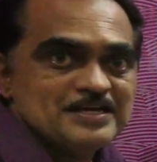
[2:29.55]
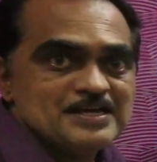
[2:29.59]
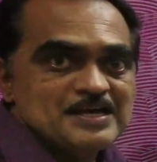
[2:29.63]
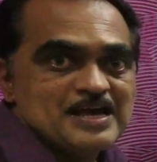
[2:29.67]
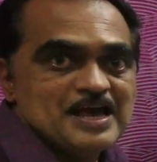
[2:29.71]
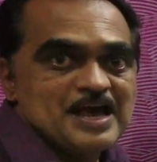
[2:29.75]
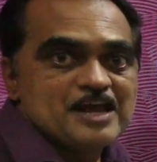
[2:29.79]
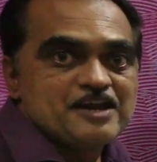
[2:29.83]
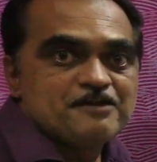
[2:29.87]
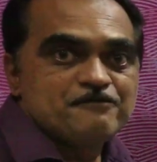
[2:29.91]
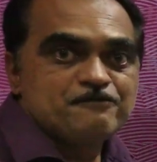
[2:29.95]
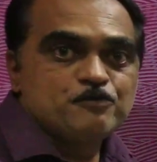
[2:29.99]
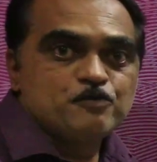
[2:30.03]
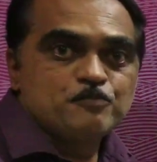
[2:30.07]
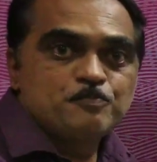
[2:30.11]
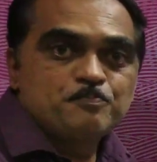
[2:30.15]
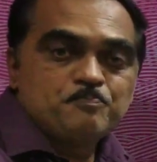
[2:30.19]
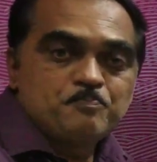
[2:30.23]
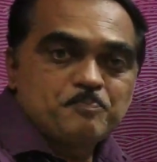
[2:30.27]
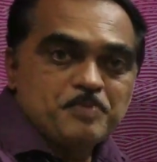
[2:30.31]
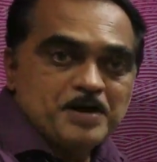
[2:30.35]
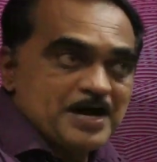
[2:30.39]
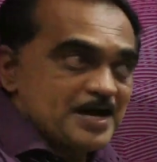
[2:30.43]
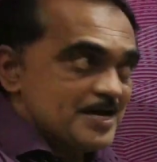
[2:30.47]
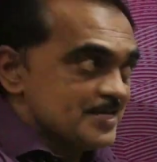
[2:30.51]
and if you
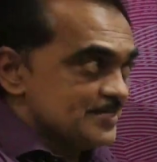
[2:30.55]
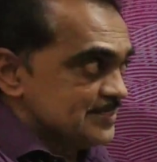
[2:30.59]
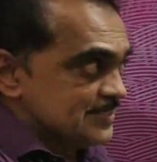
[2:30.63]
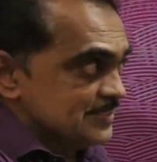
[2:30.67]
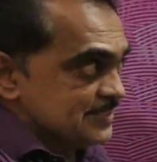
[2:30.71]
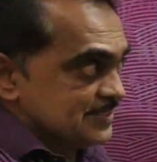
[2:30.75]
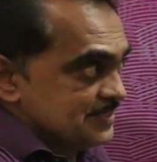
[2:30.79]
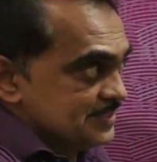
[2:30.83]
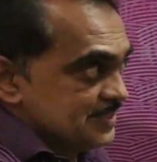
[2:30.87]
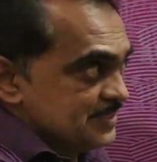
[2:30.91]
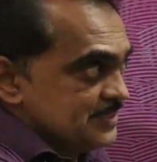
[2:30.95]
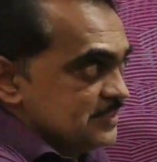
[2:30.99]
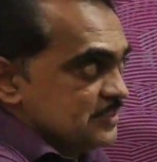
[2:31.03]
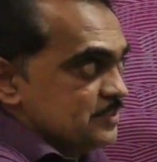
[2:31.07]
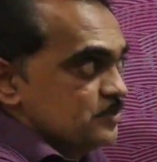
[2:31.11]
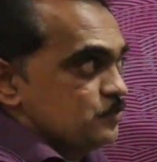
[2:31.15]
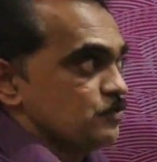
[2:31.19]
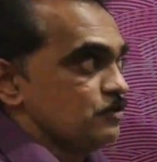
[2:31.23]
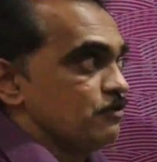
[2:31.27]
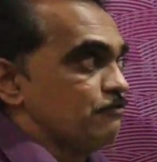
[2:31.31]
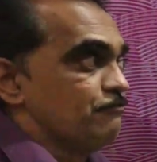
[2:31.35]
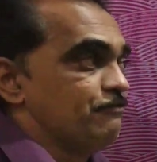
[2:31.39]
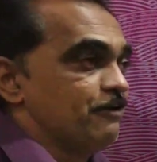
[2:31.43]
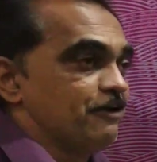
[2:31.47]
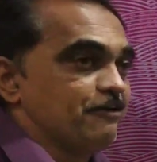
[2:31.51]
pass this
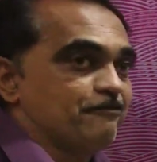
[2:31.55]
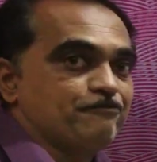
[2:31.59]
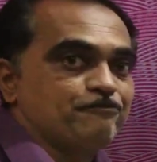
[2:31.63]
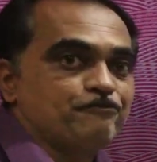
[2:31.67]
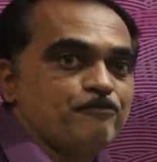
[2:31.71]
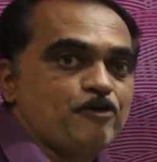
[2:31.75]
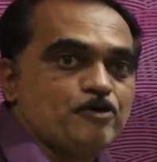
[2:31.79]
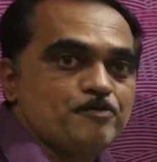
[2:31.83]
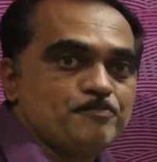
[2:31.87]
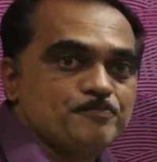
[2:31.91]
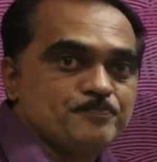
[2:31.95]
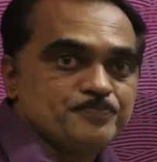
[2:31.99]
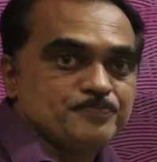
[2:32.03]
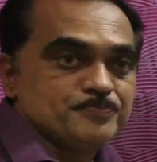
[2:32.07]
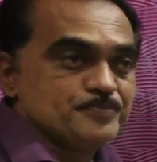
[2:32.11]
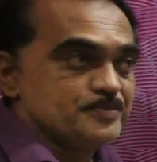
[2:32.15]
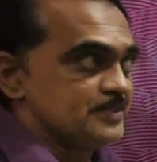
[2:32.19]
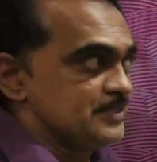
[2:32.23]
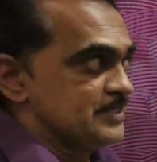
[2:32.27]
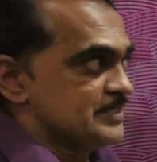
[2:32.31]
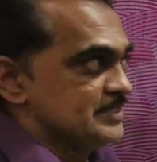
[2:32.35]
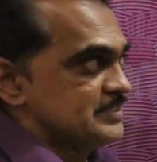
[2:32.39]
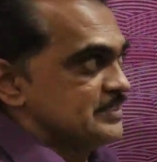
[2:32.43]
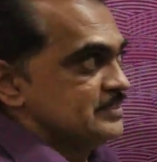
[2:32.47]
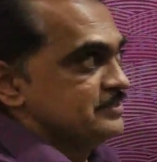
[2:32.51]
waveform,
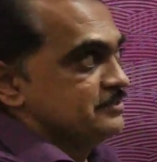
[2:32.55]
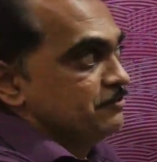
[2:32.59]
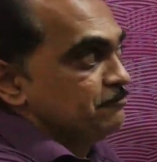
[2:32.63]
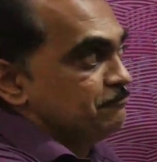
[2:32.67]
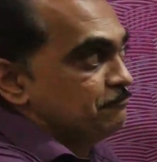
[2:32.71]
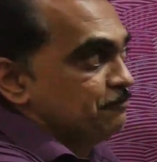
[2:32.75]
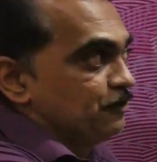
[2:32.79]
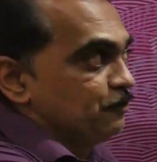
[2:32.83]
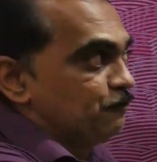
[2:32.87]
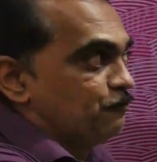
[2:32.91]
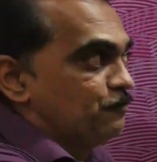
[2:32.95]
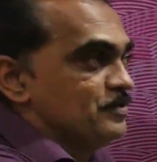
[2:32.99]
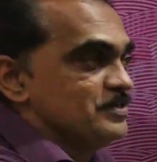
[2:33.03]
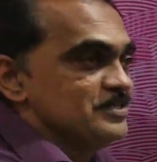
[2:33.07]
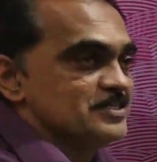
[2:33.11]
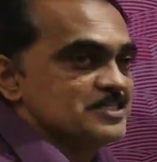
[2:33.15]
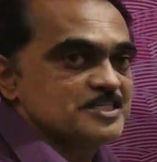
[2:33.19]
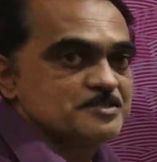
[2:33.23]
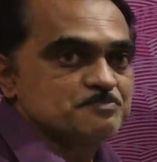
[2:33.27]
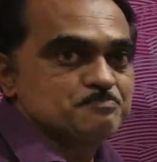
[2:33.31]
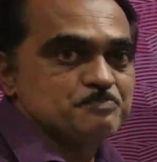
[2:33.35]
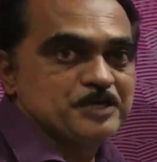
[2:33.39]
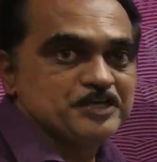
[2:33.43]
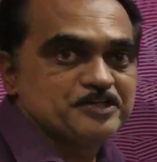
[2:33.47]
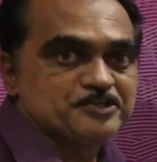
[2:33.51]
this frequency
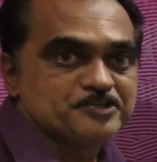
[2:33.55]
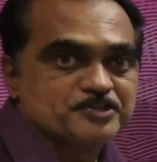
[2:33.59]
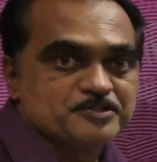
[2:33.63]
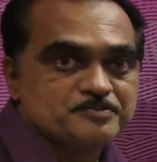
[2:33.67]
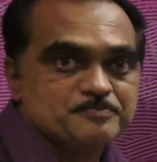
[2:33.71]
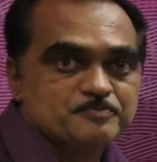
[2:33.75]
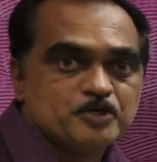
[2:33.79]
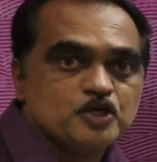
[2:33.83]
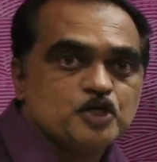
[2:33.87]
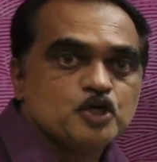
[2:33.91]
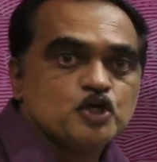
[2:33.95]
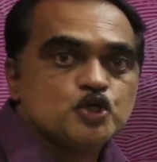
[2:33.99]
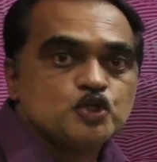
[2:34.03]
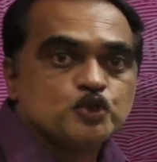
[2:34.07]
spectrum,